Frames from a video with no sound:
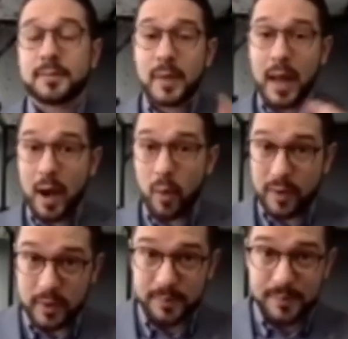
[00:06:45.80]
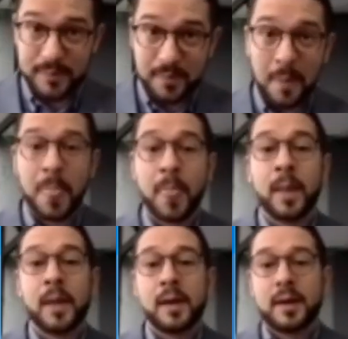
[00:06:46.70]
However,
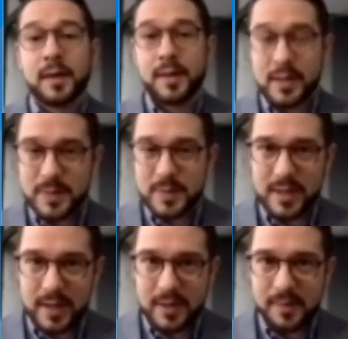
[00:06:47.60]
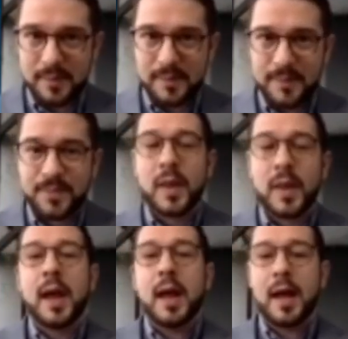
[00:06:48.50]
this mistake
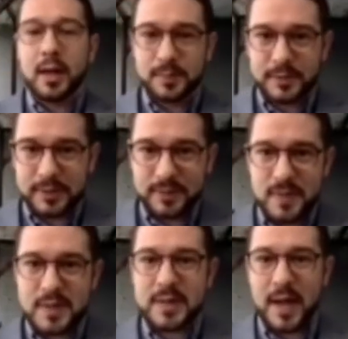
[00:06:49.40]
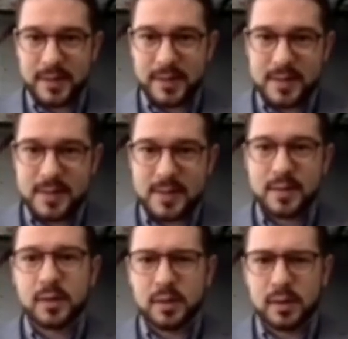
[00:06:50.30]
helped scientists,
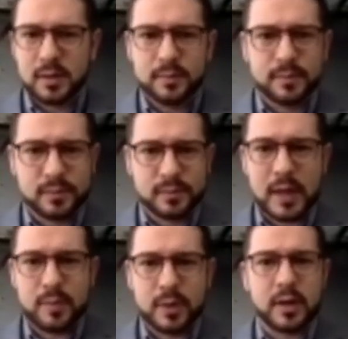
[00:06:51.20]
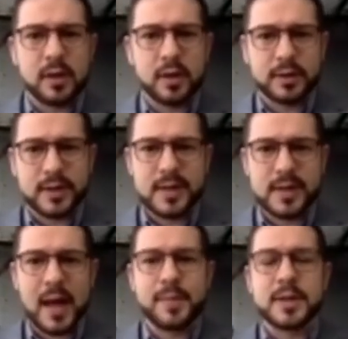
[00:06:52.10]
namely Curtis
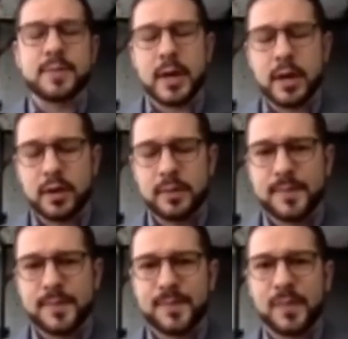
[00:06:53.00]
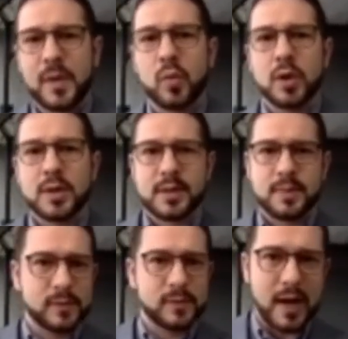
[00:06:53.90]
Ebbesmeyer was
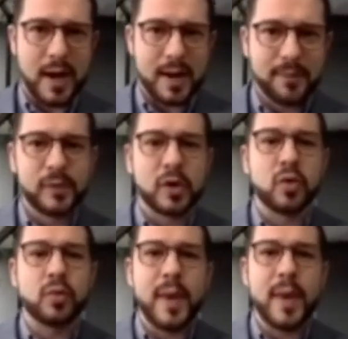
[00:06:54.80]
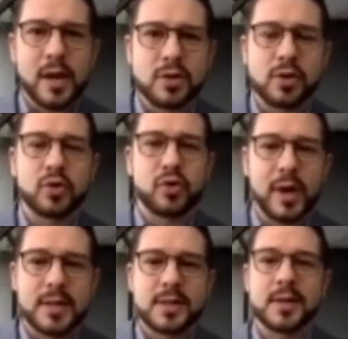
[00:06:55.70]
the guy who managed to
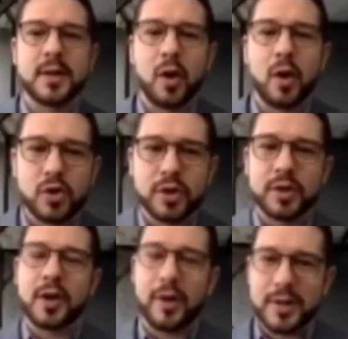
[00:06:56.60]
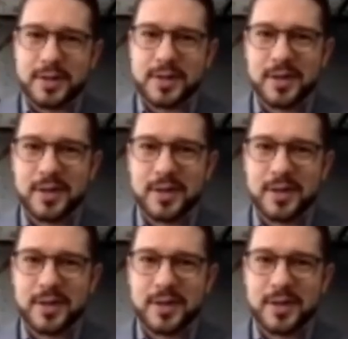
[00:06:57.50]
trace ocean currents.